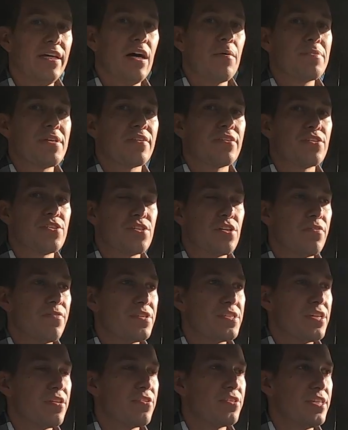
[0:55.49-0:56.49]
helps out the
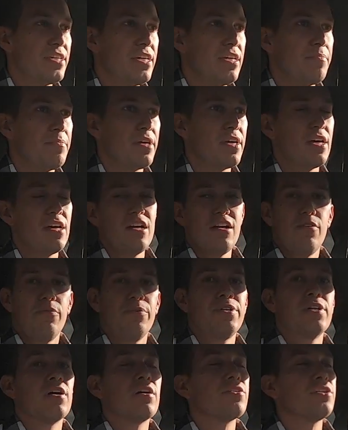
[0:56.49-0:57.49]
service center team.
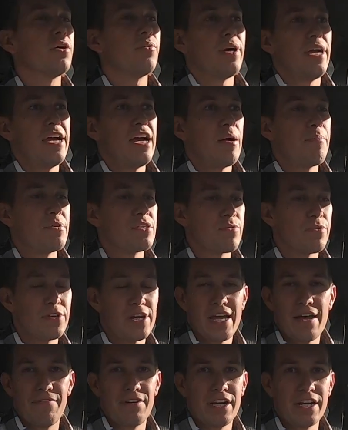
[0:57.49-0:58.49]
You all know what happens when you're
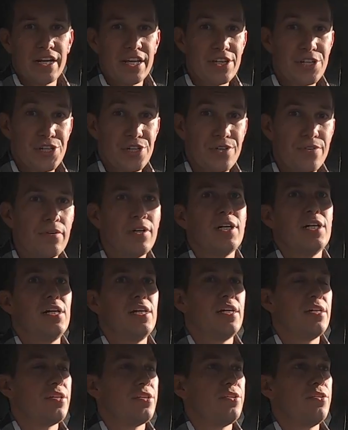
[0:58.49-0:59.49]
having an issue.
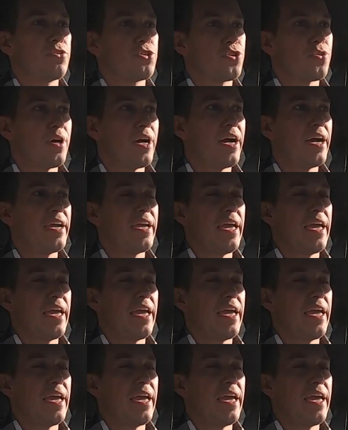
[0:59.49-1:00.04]
You'll try